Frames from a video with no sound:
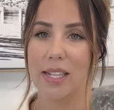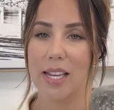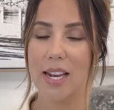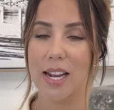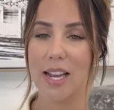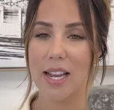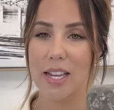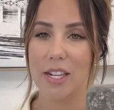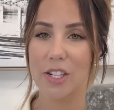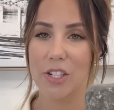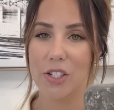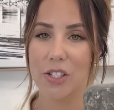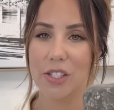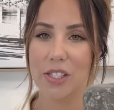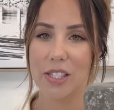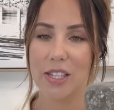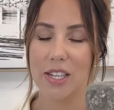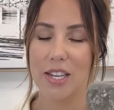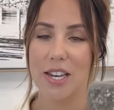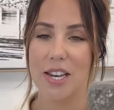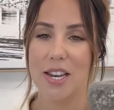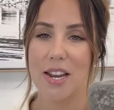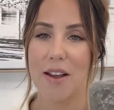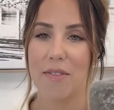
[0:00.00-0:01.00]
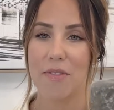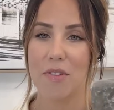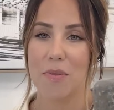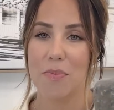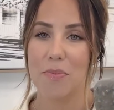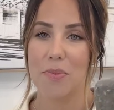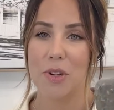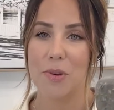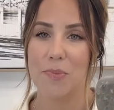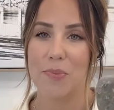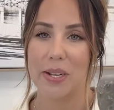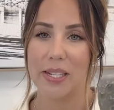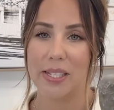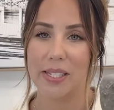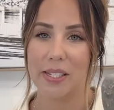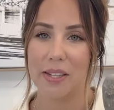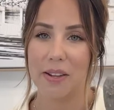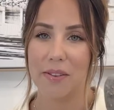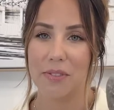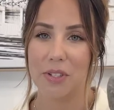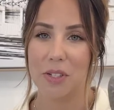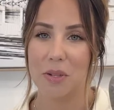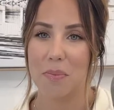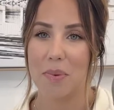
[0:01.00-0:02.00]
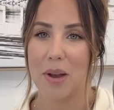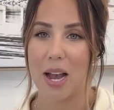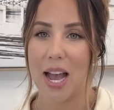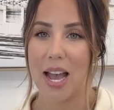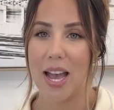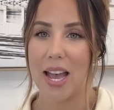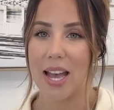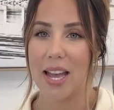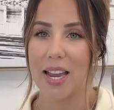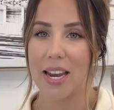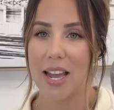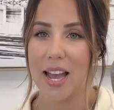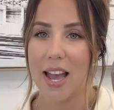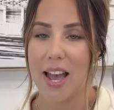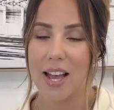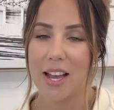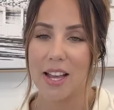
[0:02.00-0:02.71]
and I just can never bring myself to buy it.